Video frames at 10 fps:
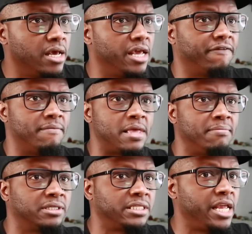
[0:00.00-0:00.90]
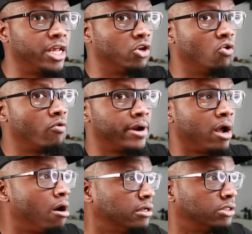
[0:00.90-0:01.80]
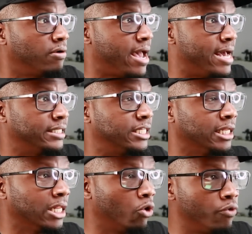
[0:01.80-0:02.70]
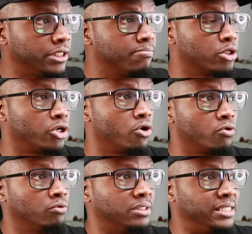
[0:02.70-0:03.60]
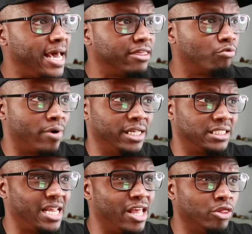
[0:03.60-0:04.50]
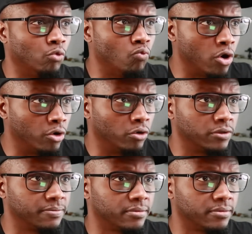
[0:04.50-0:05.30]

If I'm not mistaken, Norway also has the lowest maternal death rates in the world.